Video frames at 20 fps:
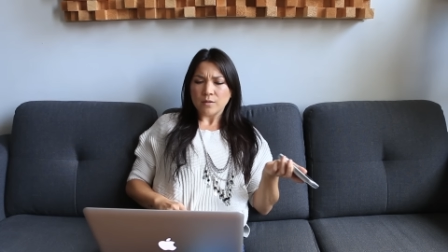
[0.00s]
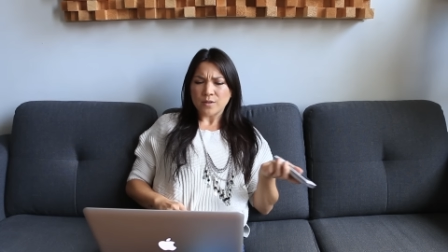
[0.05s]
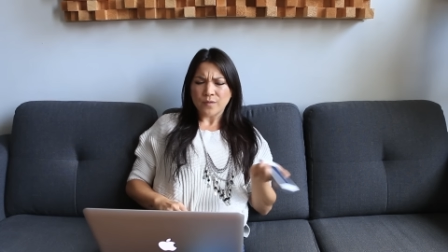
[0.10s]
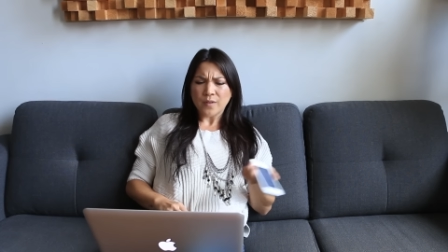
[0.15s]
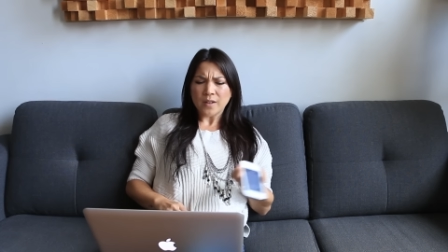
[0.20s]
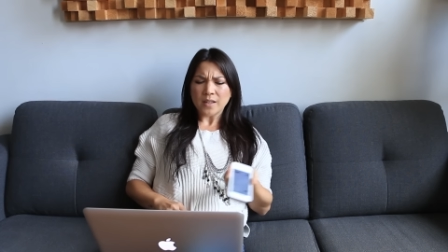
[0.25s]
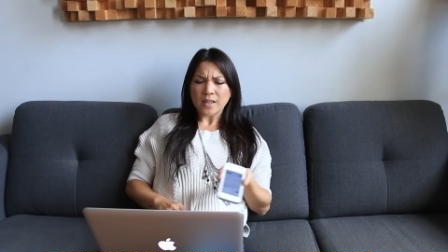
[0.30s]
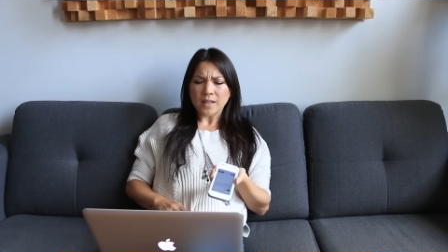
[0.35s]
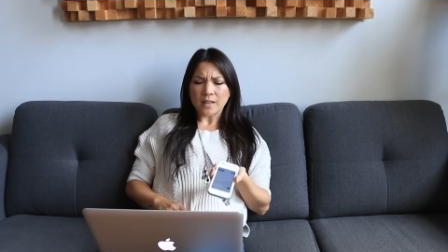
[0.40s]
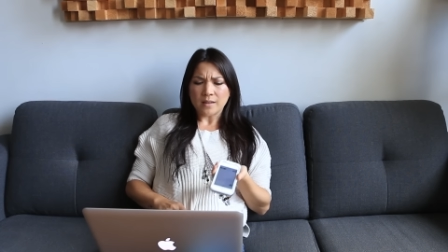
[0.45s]
it's
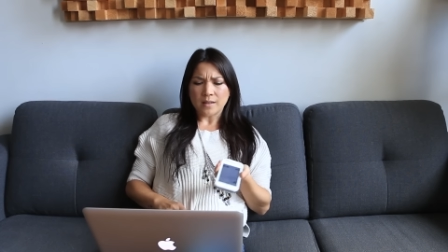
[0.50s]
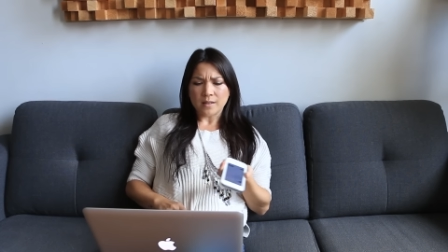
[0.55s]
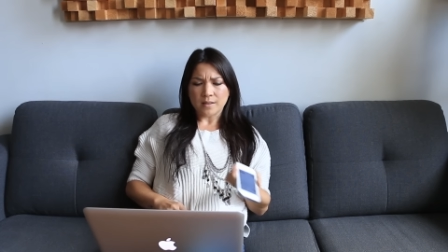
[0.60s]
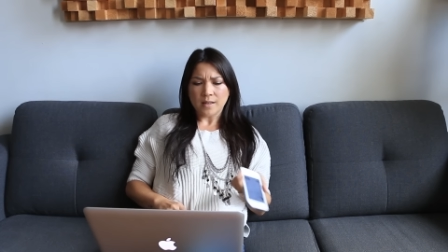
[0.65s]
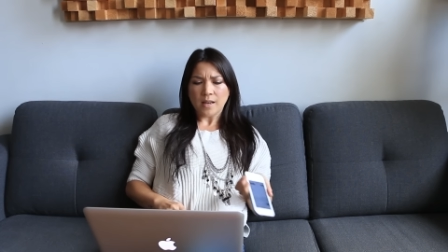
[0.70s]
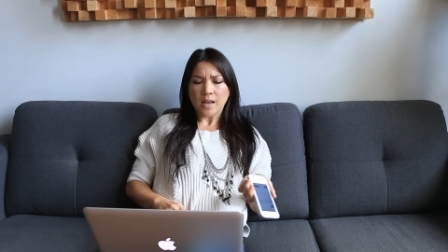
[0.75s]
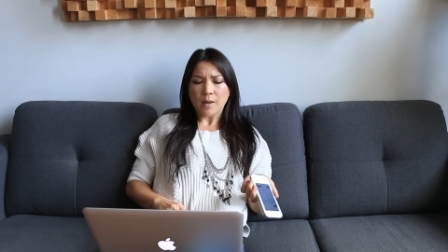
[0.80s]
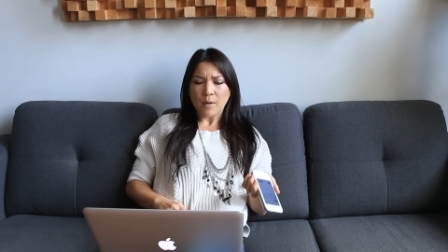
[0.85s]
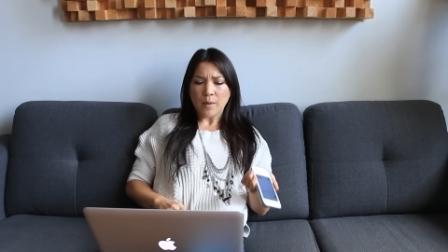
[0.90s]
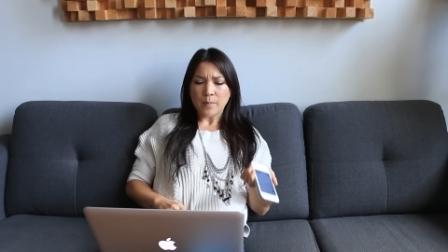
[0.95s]
funny that
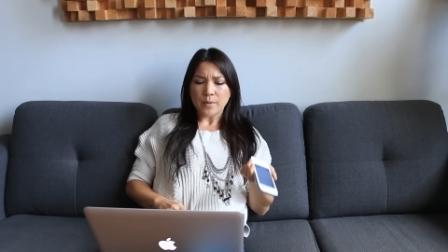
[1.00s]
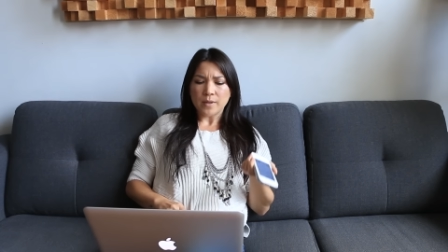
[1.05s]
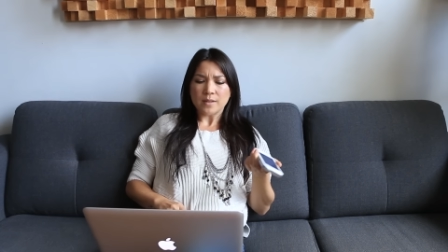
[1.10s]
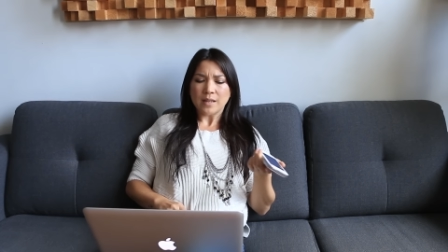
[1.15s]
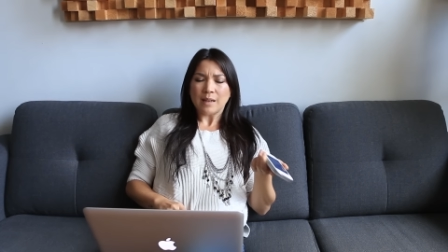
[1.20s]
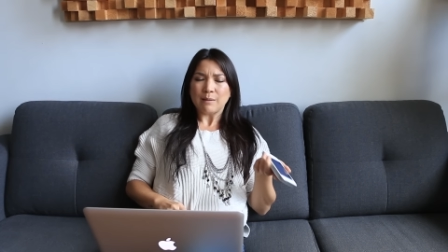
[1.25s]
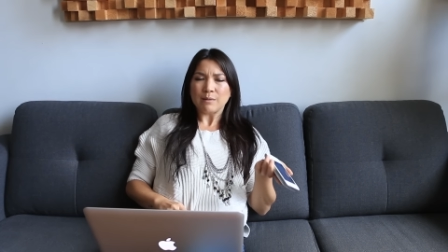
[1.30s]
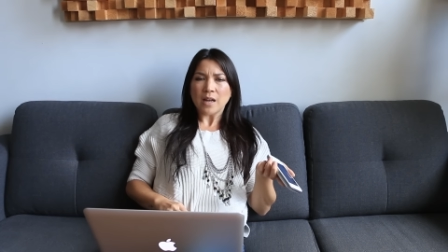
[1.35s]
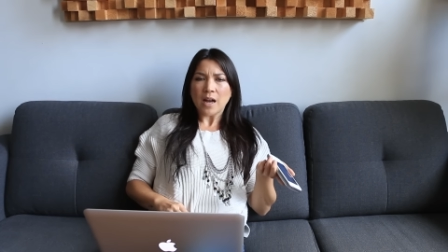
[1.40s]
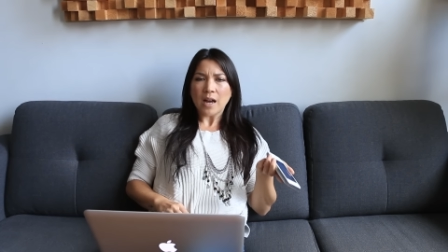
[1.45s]
this came up at the
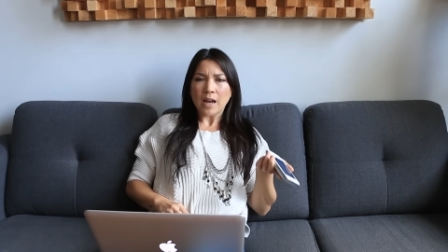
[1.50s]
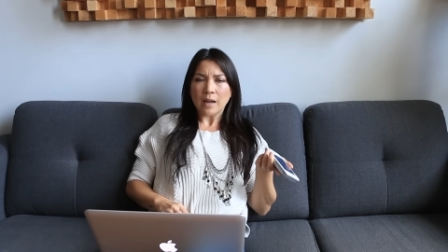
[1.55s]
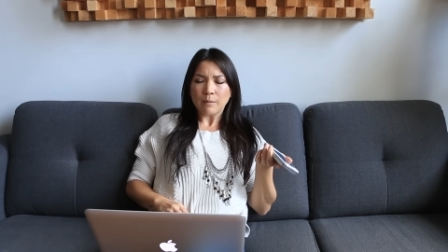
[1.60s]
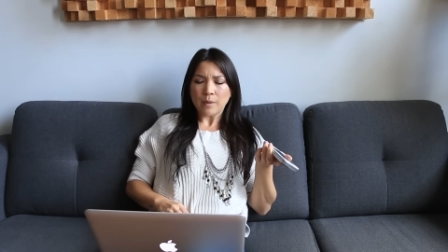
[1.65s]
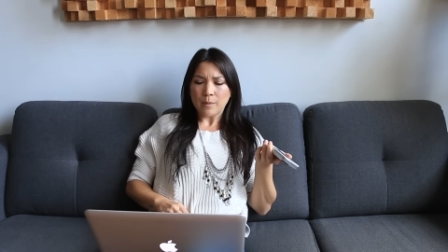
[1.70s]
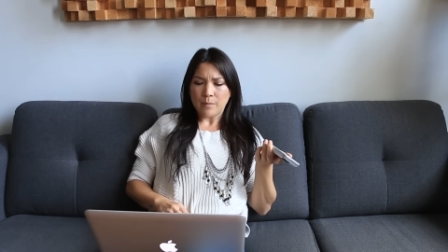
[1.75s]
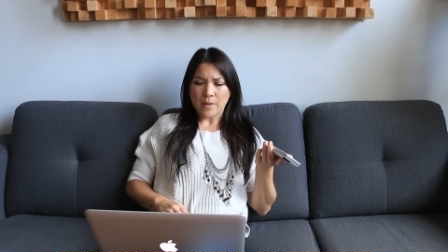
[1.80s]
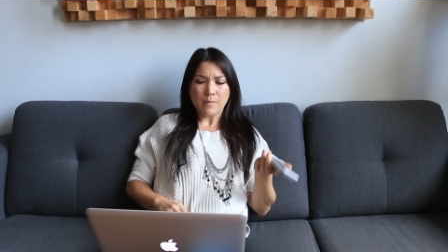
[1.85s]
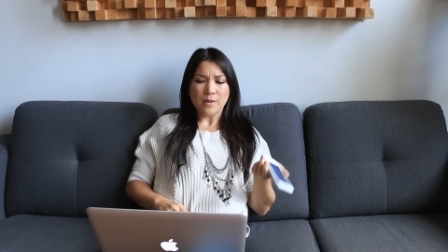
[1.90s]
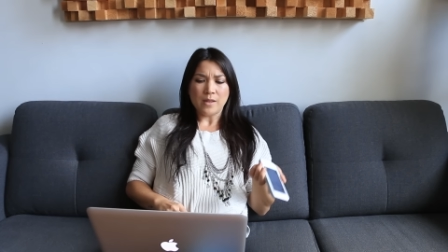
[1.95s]
same
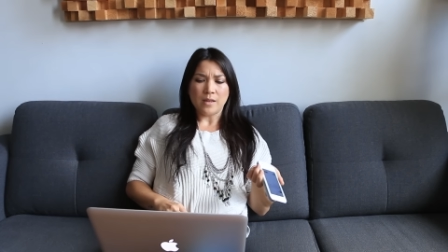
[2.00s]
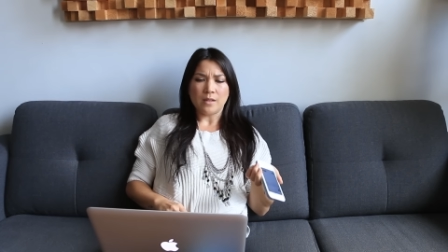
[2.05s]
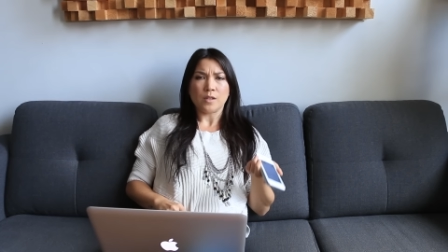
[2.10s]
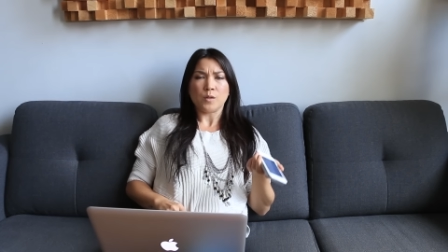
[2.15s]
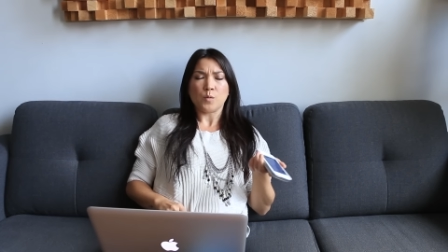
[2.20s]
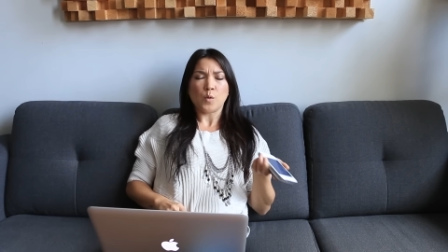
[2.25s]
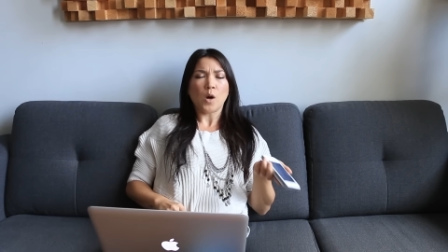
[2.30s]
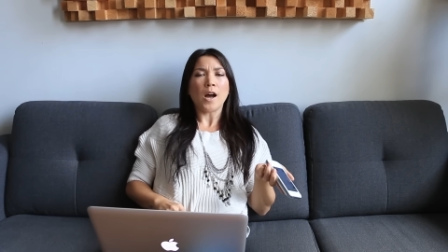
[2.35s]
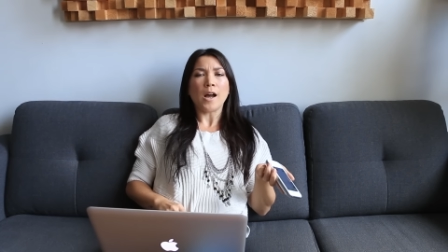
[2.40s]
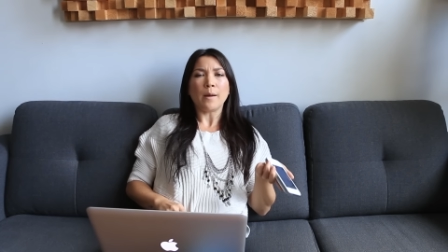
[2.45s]
time, and maybe this
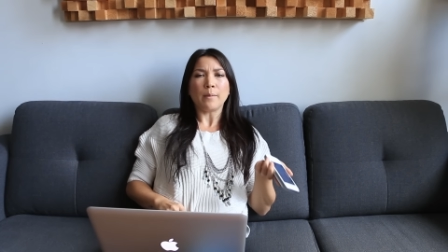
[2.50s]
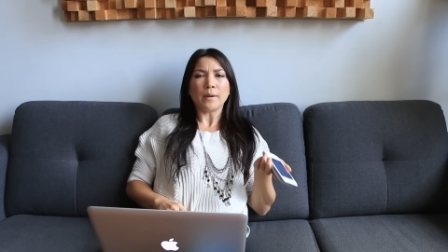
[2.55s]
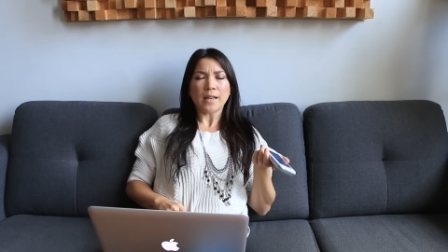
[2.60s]
is why,